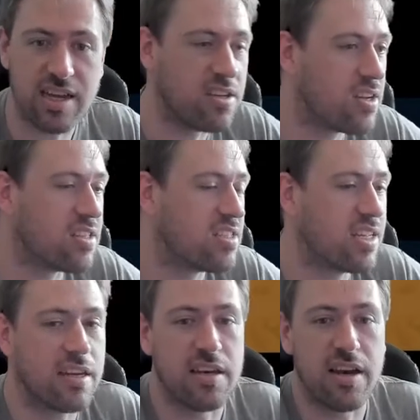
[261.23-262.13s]
and you can
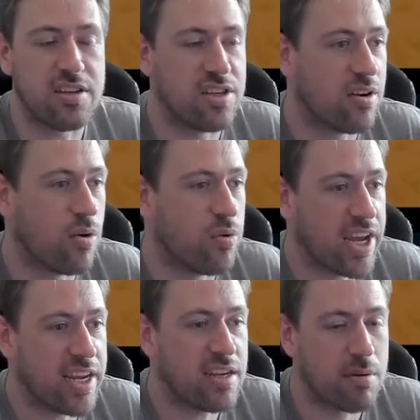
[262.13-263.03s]
sit and nudge it all
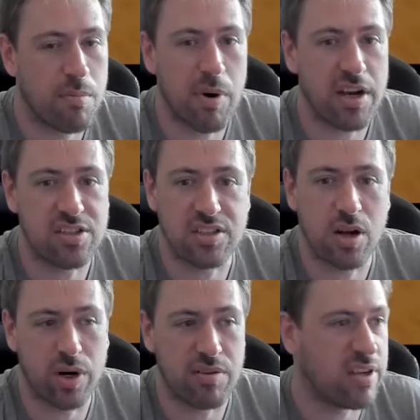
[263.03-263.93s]
day, but just
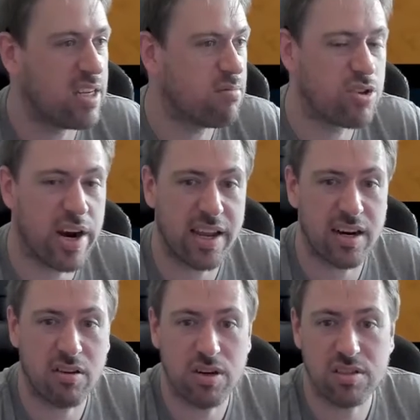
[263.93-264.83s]
holding V, dragging it
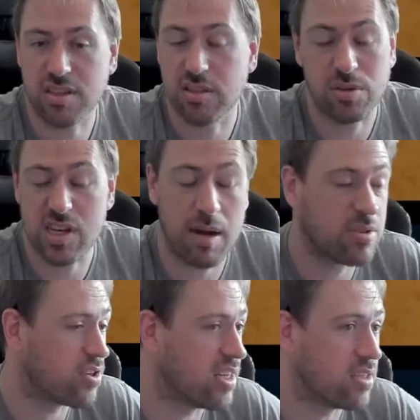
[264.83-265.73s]
across, and you'll snap
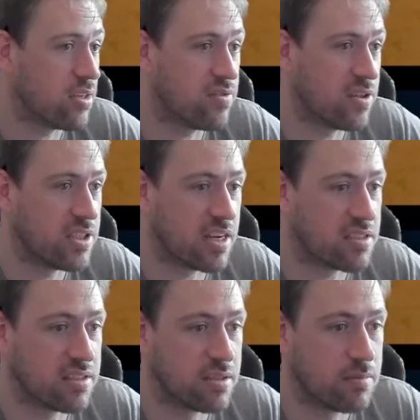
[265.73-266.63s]
straight to those
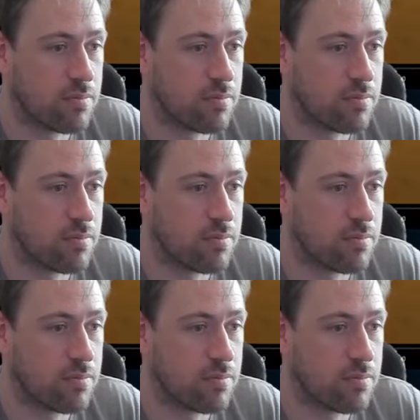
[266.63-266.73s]
vertexes.